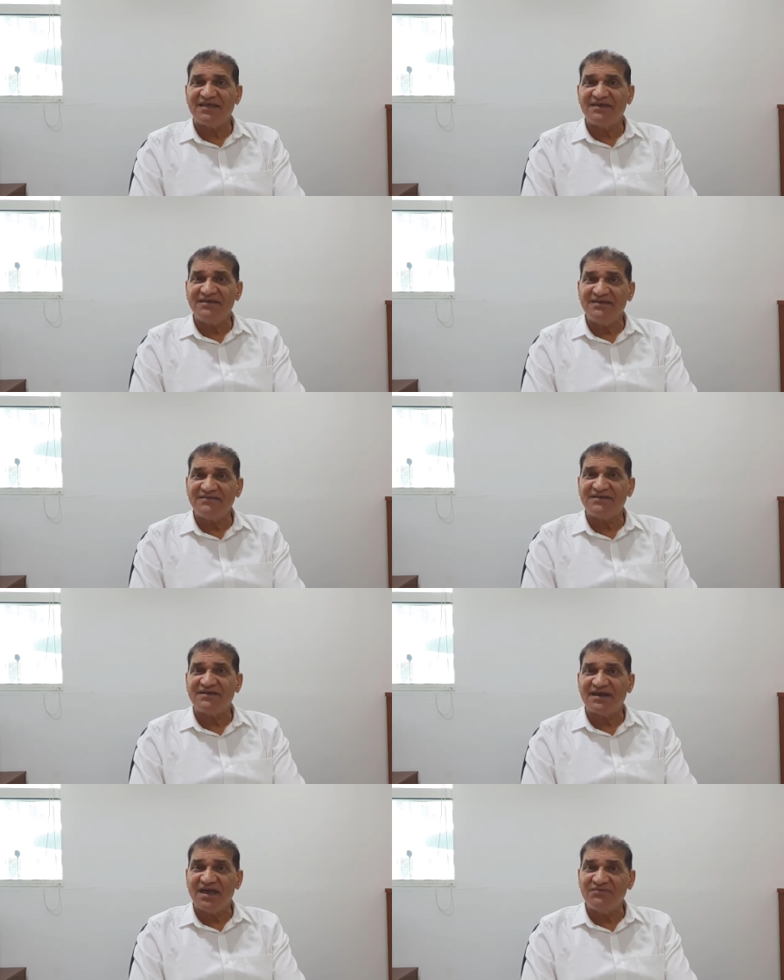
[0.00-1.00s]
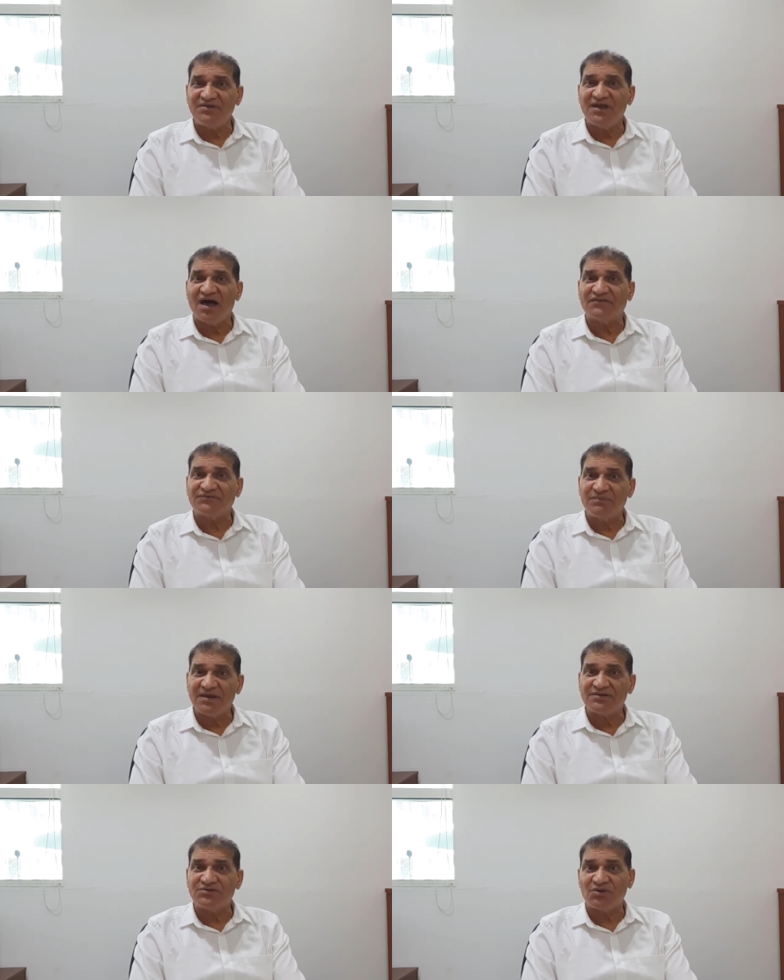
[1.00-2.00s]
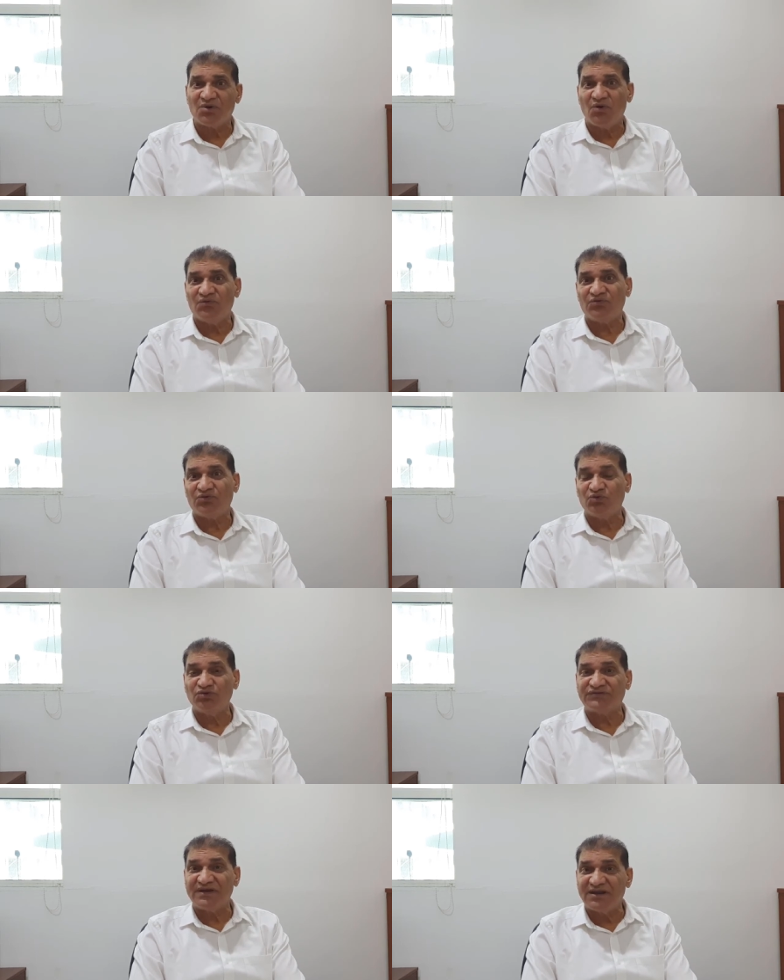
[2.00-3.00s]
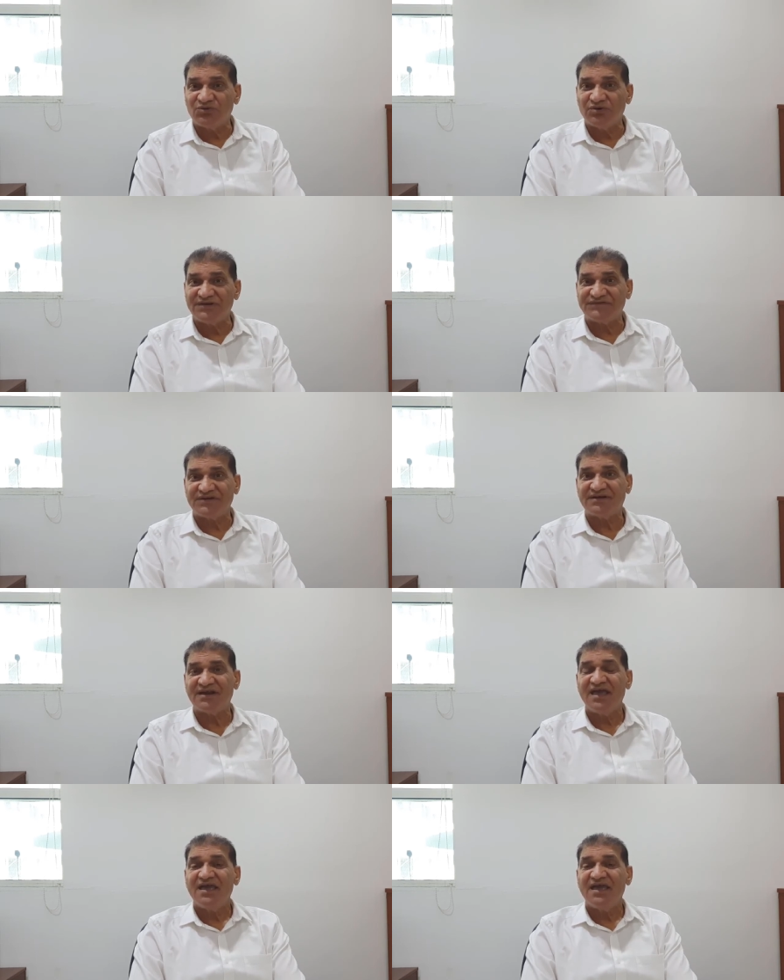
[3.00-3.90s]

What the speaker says: each and every aspect of rules and regulation,